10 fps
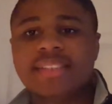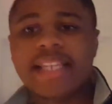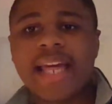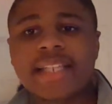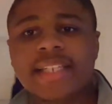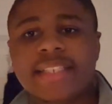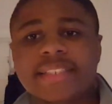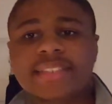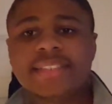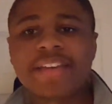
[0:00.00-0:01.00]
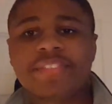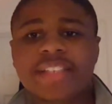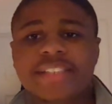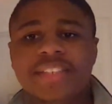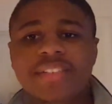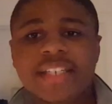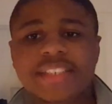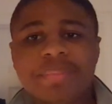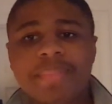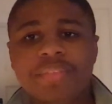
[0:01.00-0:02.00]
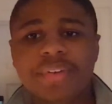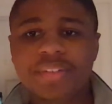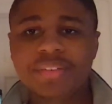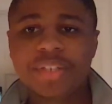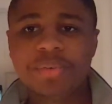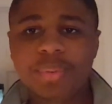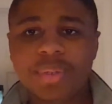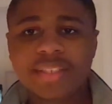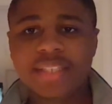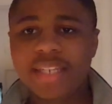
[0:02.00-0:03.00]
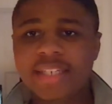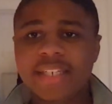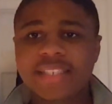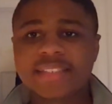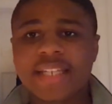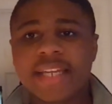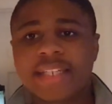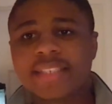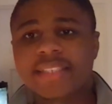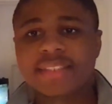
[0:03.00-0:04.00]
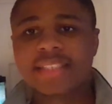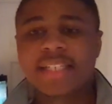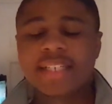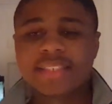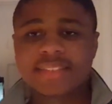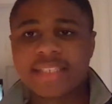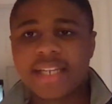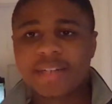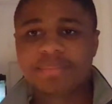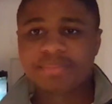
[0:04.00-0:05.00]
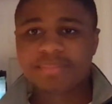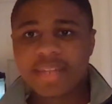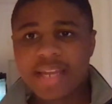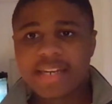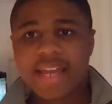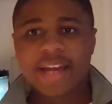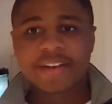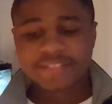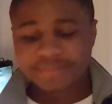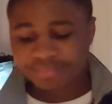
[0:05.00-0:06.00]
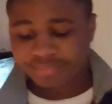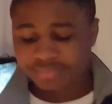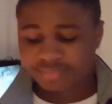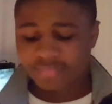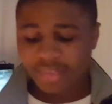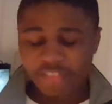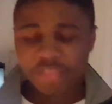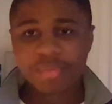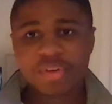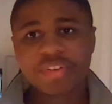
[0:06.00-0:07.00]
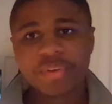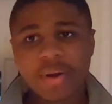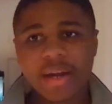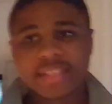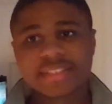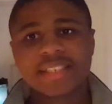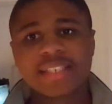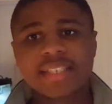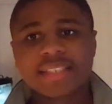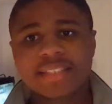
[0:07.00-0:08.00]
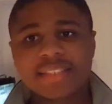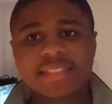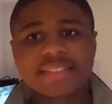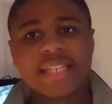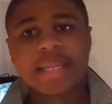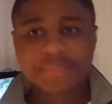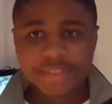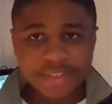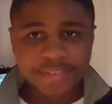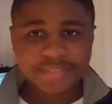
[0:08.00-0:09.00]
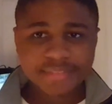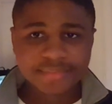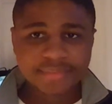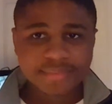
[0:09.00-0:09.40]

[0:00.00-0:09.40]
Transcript: So that is definitely two things you will need is a setup. And now I will move you on to step 2.